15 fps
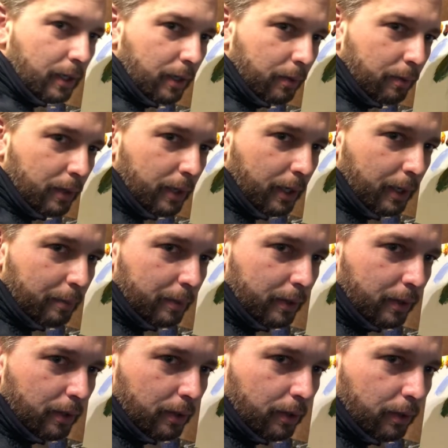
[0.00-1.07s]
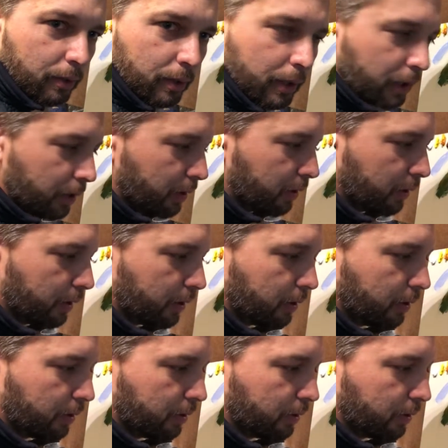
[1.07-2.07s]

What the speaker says: what happened there? Okay, yeah.